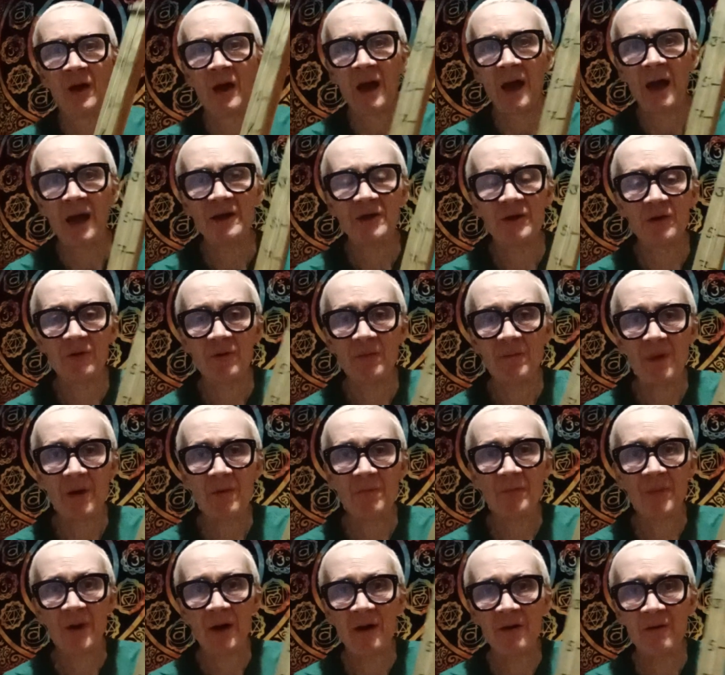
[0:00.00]
as you
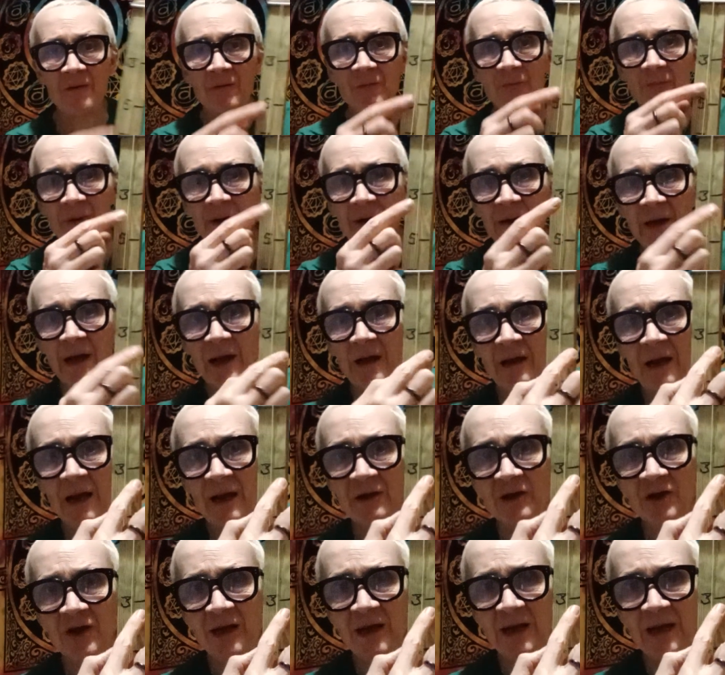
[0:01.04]
remember, we
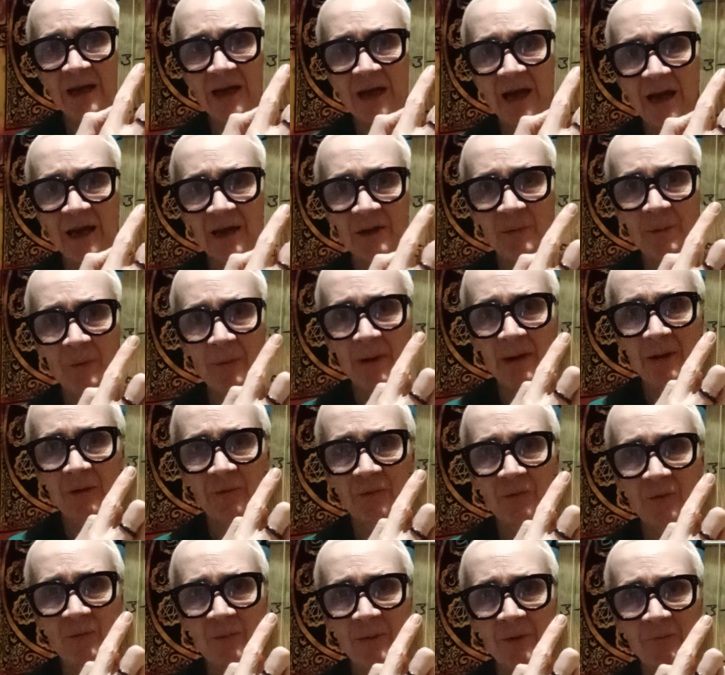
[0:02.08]
actually, as we went
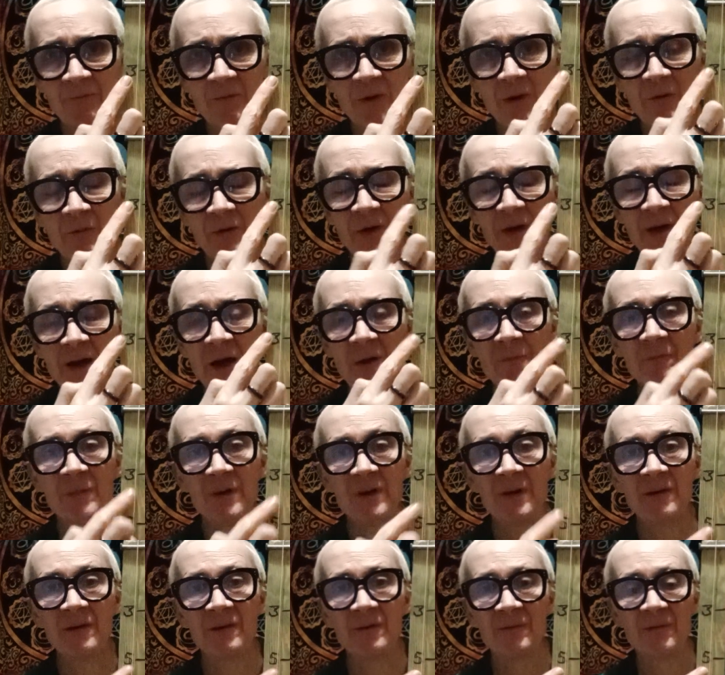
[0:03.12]
through, we wrote the
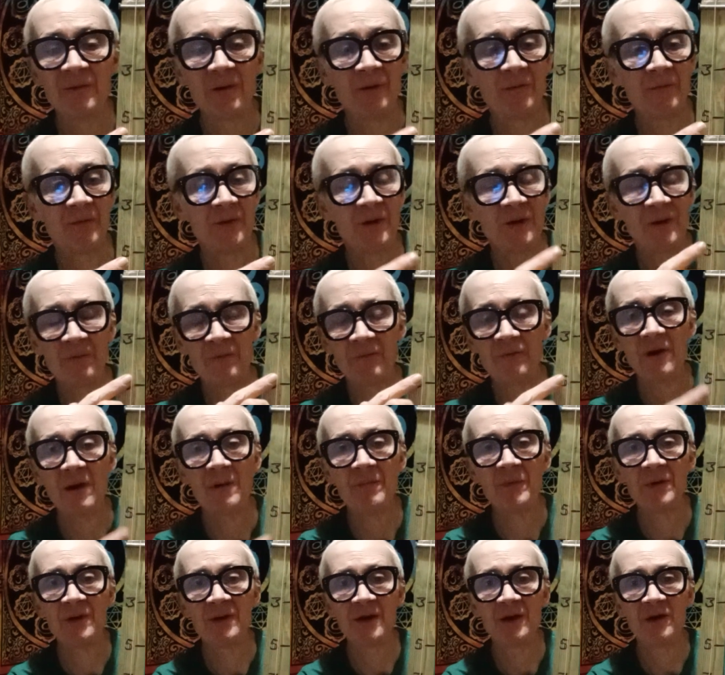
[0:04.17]
numbers of the fret
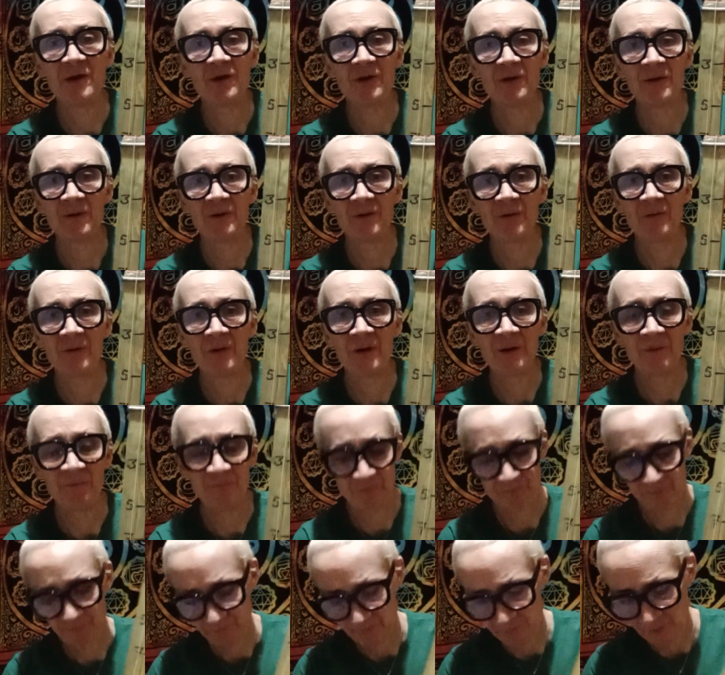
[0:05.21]
positions on the
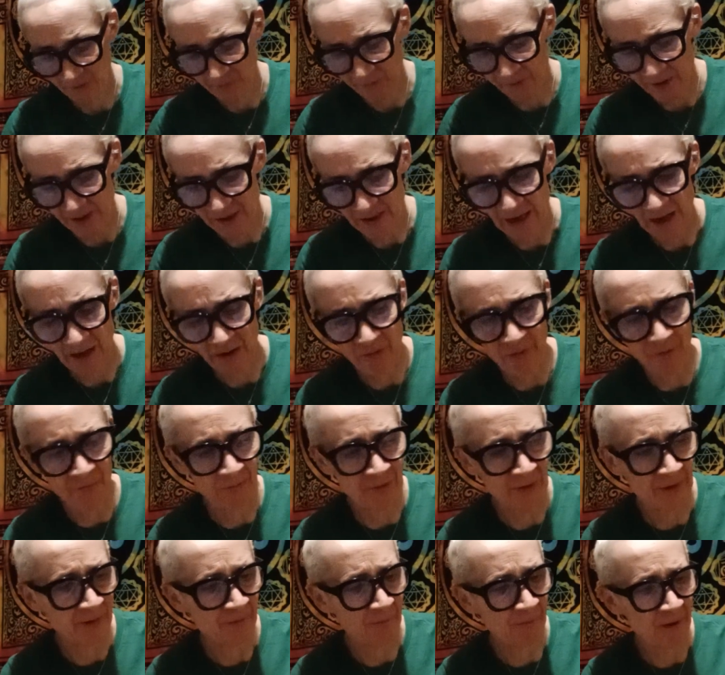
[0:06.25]
neck on
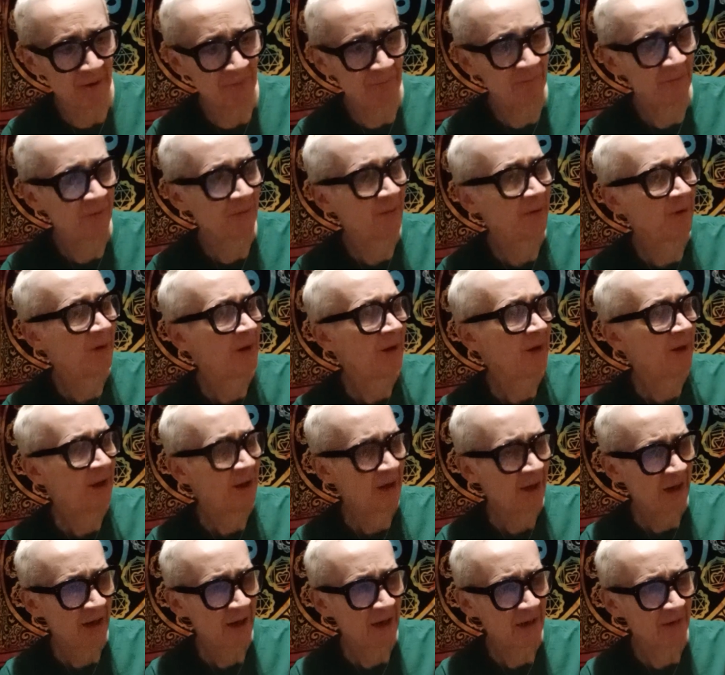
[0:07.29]
this one,
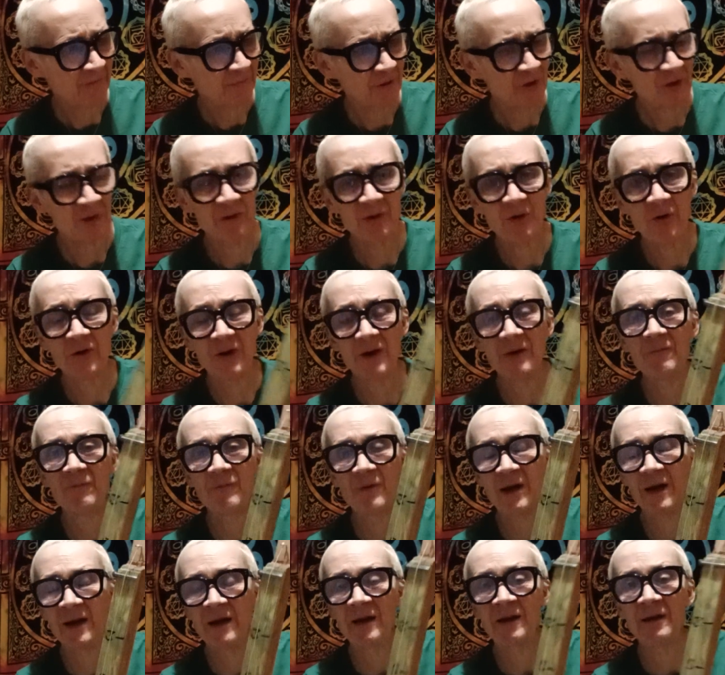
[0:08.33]
and I've just gone in
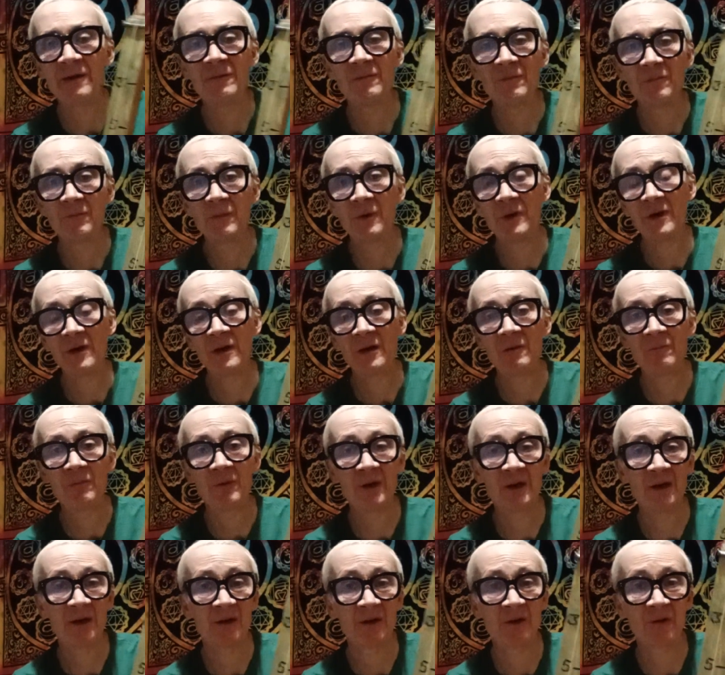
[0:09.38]
really with
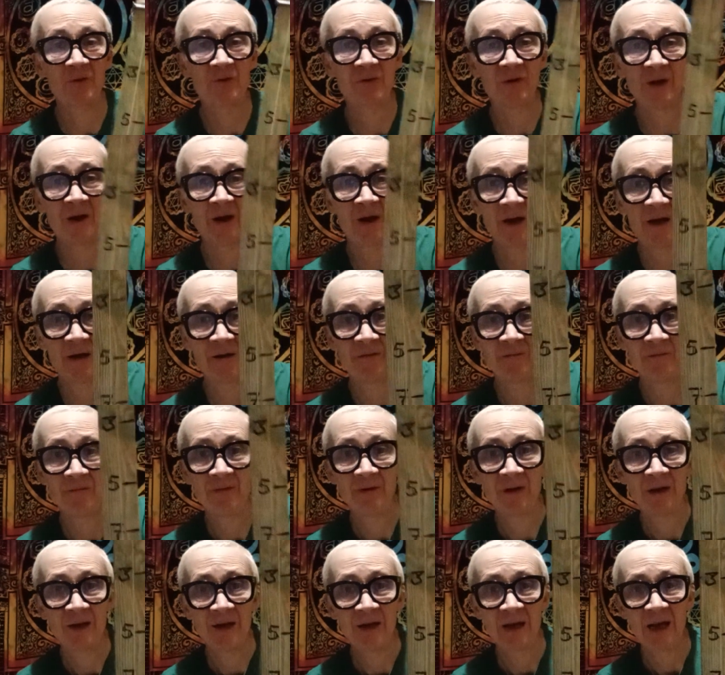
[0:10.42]
a soldering iron
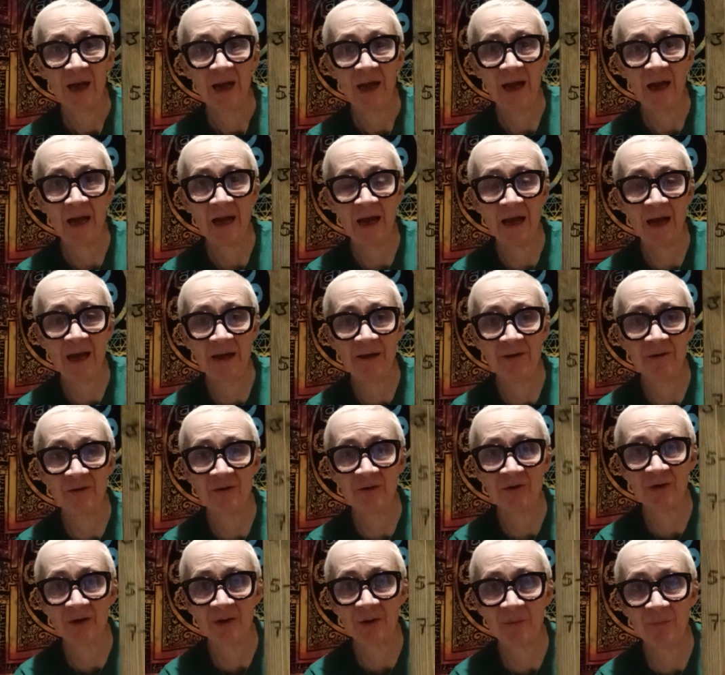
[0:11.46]
and
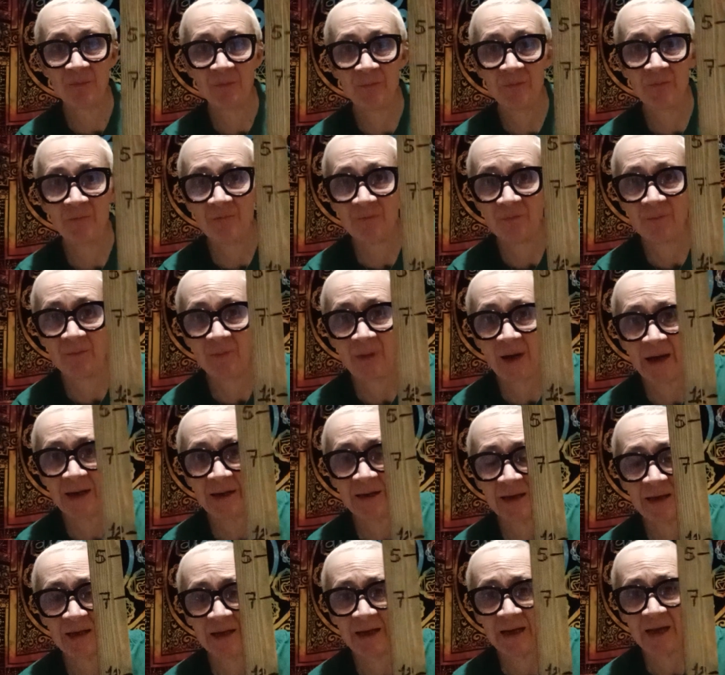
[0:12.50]
just
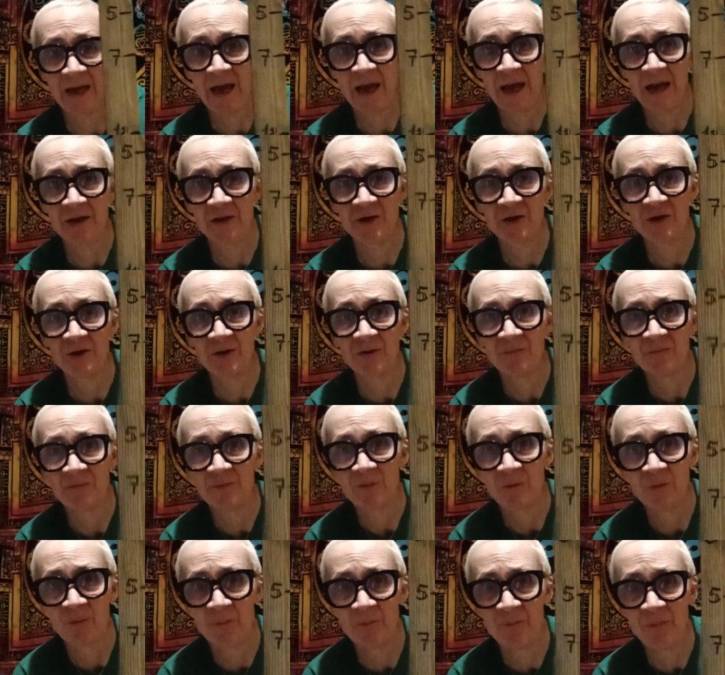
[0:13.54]
basically etched
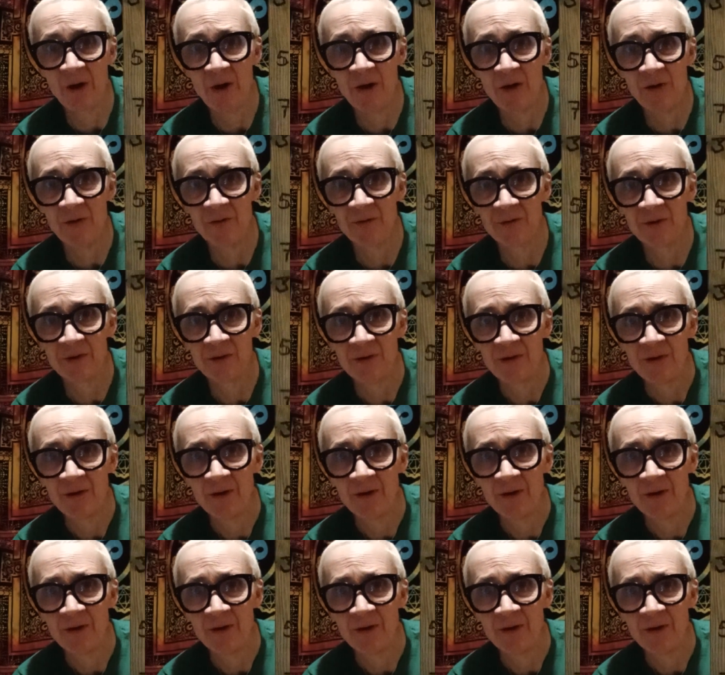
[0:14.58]
or burnt